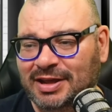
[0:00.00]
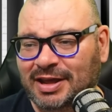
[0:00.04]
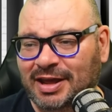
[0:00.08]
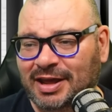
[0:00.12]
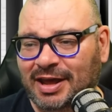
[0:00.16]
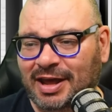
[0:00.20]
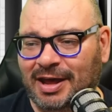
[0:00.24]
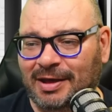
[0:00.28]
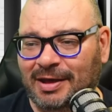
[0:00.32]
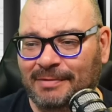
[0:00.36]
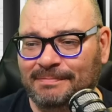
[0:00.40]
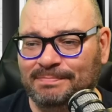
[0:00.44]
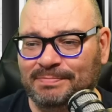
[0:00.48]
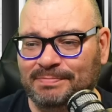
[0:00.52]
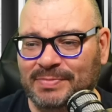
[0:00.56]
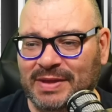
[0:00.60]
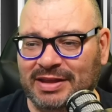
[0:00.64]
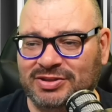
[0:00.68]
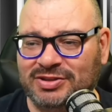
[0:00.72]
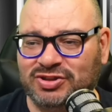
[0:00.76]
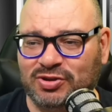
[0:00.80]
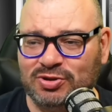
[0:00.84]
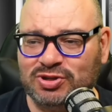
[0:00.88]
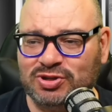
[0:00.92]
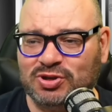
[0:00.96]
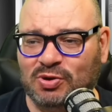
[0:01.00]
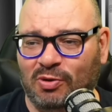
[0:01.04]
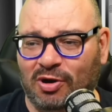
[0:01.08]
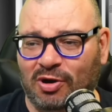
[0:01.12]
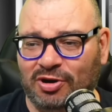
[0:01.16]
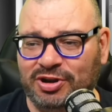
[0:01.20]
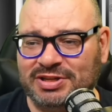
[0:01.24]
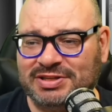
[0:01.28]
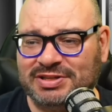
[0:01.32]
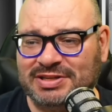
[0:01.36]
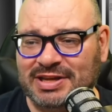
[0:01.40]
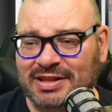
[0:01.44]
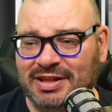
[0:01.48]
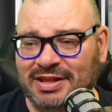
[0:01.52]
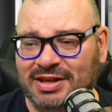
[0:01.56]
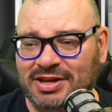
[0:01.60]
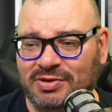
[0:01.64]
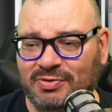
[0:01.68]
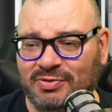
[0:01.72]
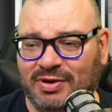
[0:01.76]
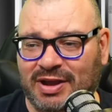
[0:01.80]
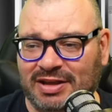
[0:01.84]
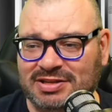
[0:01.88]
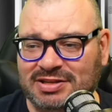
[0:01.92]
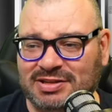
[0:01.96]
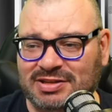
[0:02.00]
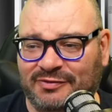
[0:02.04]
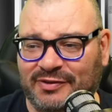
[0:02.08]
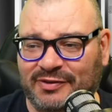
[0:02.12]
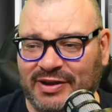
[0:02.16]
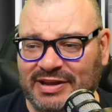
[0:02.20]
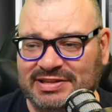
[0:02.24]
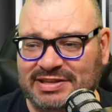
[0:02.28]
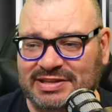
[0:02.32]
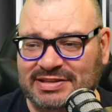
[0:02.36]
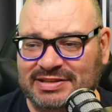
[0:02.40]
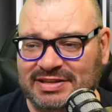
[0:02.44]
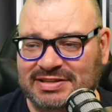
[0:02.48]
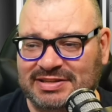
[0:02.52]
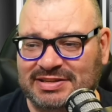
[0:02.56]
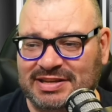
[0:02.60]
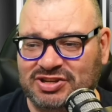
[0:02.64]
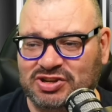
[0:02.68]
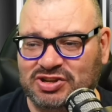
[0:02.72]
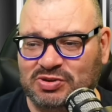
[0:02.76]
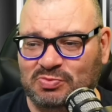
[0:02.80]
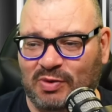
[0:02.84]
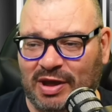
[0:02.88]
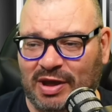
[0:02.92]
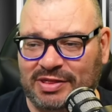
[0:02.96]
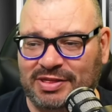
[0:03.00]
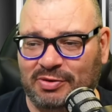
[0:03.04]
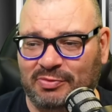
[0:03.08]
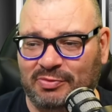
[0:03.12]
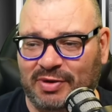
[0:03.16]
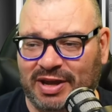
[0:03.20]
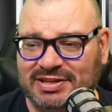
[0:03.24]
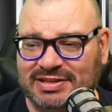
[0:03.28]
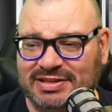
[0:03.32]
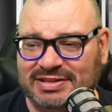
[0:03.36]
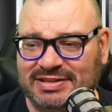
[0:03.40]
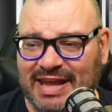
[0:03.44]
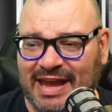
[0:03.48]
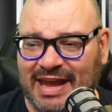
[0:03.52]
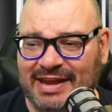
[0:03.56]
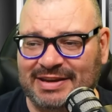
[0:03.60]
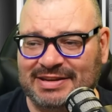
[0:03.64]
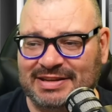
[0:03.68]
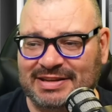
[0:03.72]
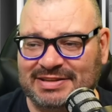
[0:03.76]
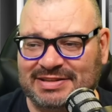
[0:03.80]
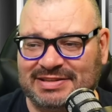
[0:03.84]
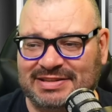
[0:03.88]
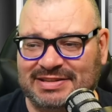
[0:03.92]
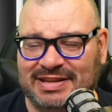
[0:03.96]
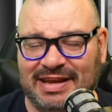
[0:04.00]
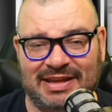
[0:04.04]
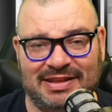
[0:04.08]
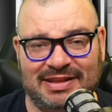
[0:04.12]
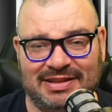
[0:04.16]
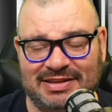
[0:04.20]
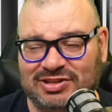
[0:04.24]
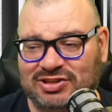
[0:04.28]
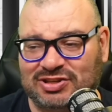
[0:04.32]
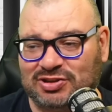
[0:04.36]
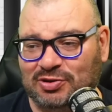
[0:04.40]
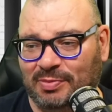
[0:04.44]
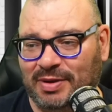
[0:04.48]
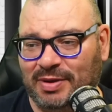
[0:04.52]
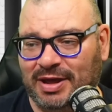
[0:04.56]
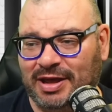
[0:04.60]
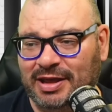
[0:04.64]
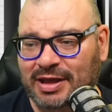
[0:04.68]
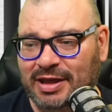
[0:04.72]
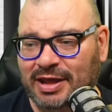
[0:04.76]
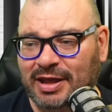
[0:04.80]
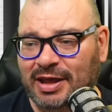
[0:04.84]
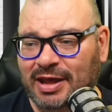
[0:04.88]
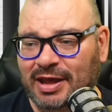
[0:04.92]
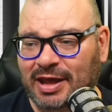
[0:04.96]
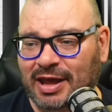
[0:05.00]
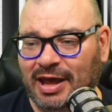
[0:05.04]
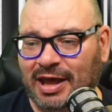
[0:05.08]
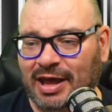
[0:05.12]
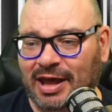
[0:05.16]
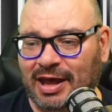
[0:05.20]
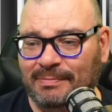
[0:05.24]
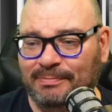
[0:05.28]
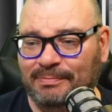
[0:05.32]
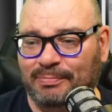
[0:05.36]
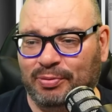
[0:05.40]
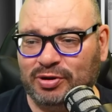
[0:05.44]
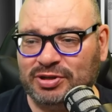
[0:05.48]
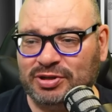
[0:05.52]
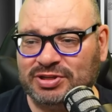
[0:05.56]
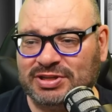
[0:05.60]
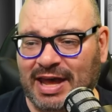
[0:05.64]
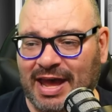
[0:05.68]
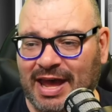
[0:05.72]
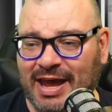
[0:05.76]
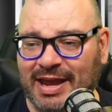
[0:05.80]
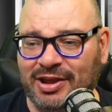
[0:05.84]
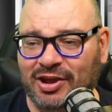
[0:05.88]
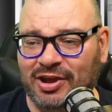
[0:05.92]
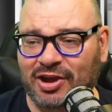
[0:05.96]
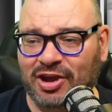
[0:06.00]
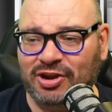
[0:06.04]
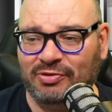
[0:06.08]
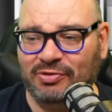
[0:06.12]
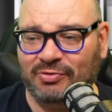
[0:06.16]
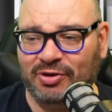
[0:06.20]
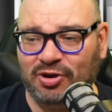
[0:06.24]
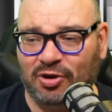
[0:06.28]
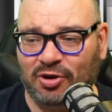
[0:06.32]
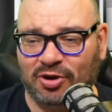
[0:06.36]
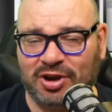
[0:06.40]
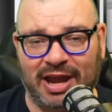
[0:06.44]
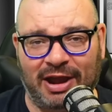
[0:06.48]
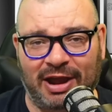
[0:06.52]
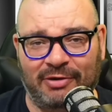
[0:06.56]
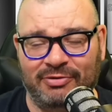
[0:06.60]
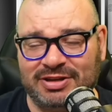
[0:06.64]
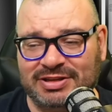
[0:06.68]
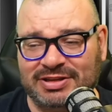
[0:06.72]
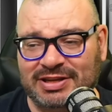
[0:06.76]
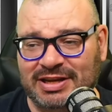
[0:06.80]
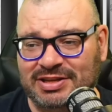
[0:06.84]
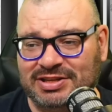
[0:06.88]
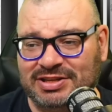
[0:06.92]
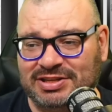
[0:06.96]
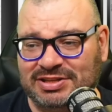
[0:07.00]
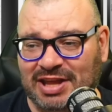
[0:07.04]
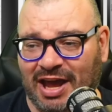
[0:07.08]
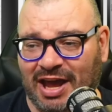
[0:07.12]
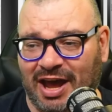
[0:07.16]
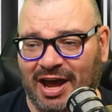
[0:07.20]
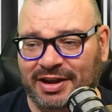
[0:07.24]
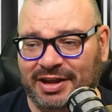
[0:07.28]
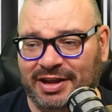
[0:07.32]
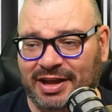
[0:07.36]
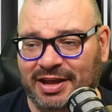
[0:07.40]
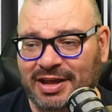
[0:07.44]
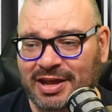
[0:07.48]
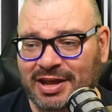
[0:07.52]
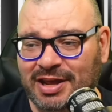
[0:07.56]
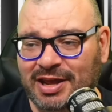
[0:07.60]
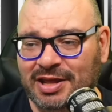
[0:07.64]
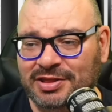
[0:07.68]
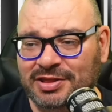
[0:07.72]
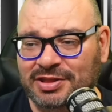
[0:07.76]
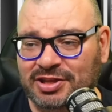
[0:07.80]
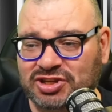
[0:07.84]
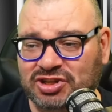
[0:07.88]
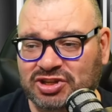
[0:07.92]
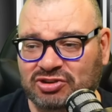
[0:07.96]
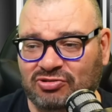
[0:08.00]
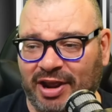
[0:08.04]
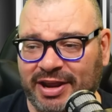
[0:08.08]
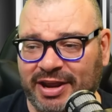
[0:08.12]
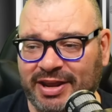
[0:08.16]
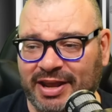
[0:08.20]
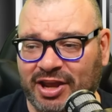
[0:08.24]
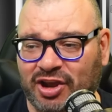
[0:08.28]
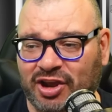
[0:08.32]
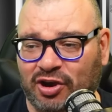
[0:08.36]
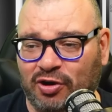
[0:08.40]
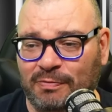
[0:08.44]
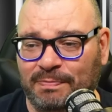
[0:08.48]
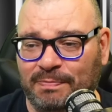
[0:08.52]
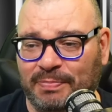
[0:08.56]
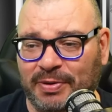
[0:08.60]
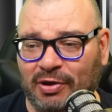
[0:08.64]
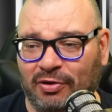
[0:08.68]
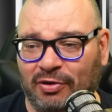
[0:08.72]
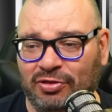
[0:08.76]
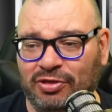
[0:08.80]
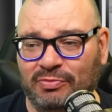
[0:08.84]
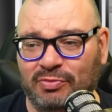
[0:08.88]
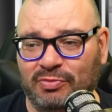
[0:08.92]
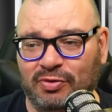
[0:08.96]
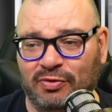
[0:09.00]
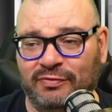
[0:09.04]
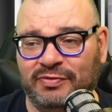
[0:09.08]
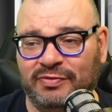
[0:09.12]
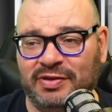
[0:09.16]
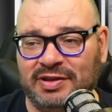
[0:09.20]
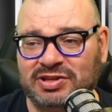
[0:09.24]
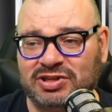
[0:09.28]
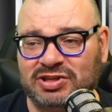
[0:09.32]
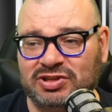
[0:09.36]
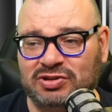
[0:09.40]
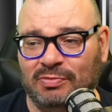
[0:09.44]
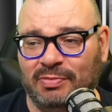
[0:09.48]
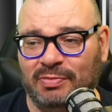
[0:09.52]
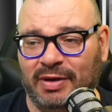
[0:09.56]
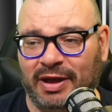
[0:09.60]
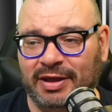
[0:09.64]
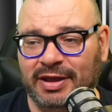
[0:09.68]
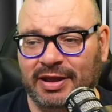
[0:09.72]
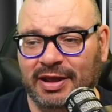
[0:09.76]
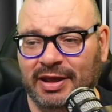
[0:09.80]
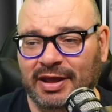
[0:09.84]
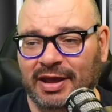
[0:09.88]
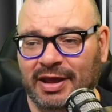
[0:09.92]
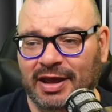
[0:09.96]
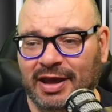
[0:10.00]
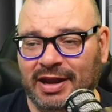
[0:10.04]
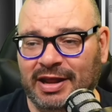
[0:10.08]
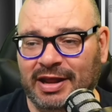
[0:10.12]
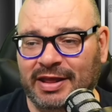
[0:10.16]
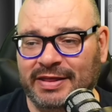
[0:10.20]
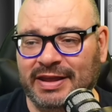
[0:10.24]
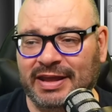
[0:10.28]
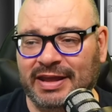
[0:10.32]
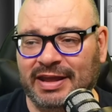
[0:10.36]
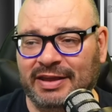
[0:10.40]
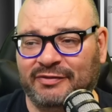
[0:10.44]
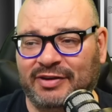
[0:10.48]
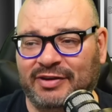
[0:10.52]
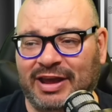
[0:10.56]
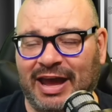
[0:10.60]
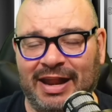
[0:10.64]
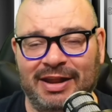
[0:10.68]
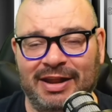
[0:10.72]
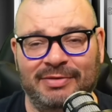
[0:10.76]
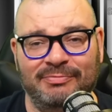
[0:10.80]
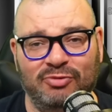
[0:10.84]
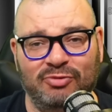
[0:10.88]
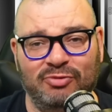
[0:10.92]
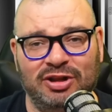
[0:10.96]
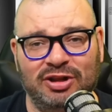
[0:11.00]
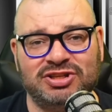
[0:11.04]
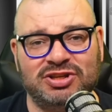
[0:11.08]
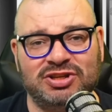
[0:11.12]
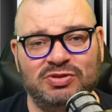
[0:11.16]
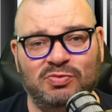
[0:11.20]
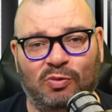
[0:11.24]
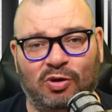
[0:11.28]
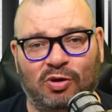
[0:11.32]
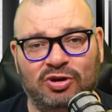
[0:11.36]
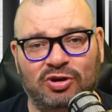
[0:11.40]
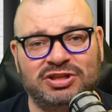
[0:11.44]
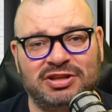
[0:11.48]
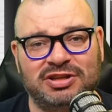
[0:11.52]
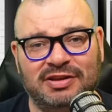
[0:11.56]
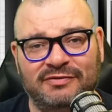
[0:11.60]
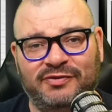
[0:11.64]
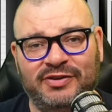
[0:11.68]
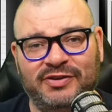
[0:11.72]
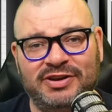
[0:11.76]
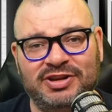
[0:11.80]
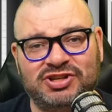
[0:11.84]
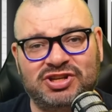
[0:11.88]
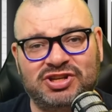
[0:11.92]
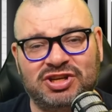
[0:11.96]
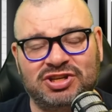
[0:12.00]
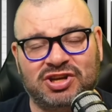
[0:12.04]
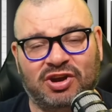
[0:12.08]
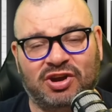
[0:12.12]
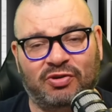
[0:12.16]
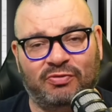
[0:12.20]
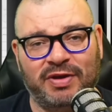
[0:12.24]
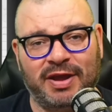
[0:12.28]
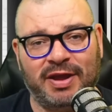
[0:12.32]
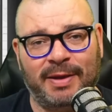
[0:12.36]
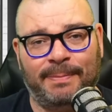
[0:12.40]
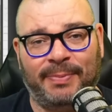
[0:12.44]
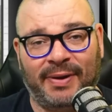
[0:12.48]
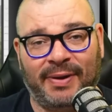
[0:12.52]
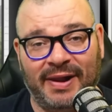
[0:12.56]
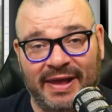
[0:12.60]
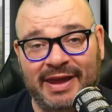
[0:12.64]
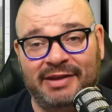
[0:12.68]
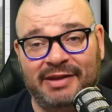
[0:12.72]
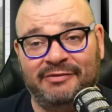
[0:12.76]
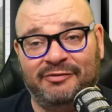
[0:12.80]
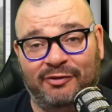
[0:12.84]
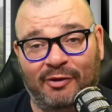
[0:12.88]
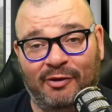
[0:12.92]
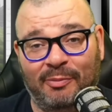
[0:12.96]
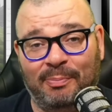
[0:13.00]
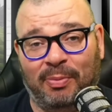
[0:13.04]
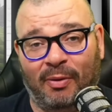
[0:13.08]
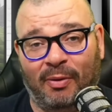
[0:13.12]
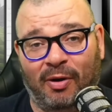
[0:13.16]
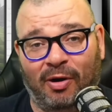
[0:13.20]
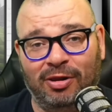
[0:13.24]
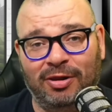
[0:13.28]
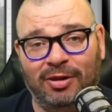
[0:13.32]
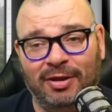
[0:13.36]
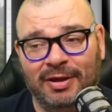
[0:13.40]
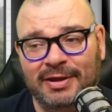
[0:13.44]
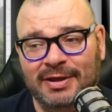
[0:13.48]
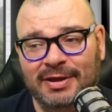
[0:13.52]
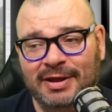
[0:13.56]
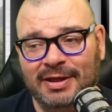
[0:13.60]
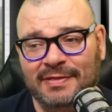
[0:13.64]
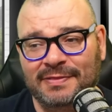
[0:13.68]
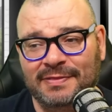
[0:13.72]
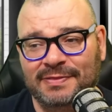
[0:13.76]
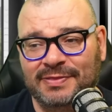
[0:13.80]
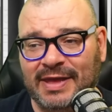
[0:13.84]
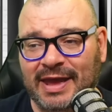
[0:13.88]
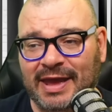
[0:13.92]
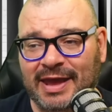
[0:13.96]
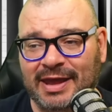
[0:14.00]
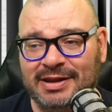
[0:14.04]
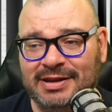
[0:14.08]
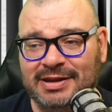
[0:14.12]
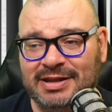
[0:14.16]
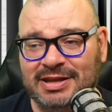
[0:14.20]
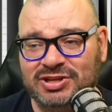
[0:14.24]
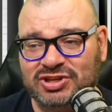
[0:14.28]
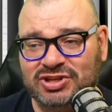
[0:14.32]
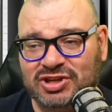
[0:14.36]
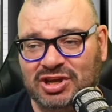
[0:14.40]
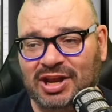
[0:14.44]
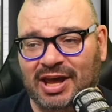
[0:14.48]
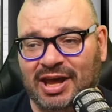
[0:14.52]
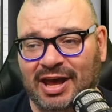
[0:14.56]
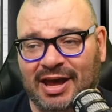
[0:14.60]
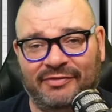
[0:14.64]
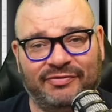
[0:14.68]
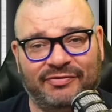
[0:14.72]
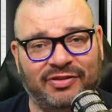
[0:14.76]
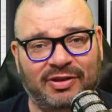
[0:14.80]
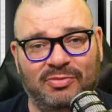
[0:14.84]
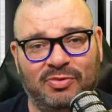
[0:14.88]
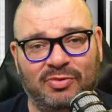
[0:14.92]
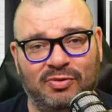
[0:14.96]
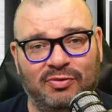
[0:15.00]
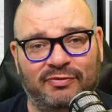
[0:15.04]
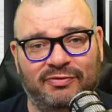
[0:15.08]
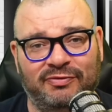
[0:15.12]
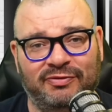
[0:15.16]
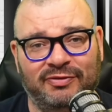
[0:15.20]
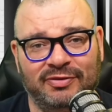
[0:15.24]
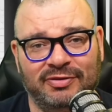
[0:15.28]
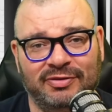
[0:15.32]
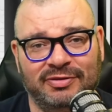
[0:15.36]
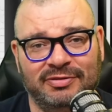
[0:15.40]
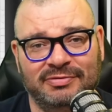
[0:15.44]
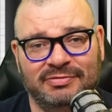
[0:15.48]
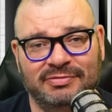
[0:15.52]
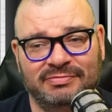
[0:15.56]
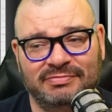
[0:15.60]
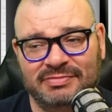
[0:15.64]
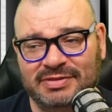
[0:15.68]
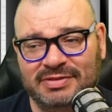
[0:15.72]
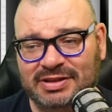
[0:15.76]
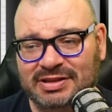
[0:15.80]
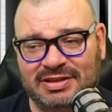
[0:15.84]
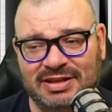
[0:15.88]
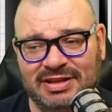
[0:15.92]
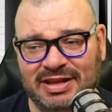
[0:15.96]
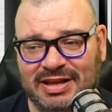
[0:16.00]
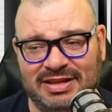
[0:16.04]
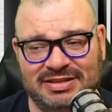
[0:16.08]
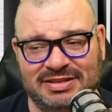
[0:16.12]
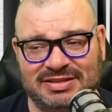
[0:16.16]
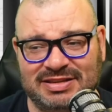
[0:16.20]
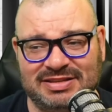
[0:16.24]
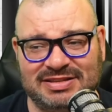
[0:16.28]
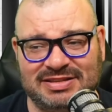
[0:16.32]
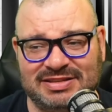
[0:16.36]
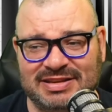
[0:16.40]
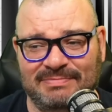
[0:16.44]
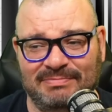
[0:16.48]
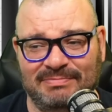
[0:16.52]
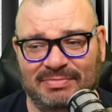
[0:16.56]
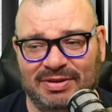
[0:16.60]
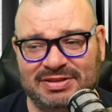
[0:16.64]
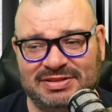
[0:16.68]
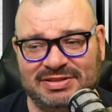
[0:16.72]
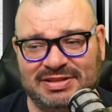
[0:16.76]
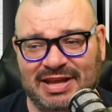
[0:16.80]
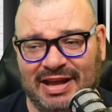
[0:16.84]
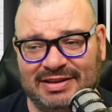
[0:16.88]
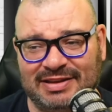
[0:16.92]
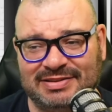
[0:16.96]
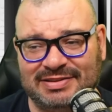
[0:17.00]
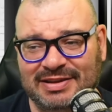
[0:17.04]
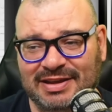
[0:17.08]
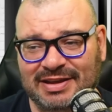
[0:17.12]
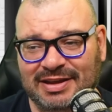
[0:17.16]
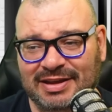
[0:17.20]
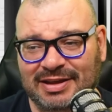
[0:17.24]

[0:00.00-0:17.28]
It does go on to say that Newcastle face a decision whether to extend his stay this summer. But as high earner and not guaranteed starter, the striker could be on the move this summer. And I think if Callum Wilson wants to finish his career playing football, then he's going to have to move. It's as simple as that.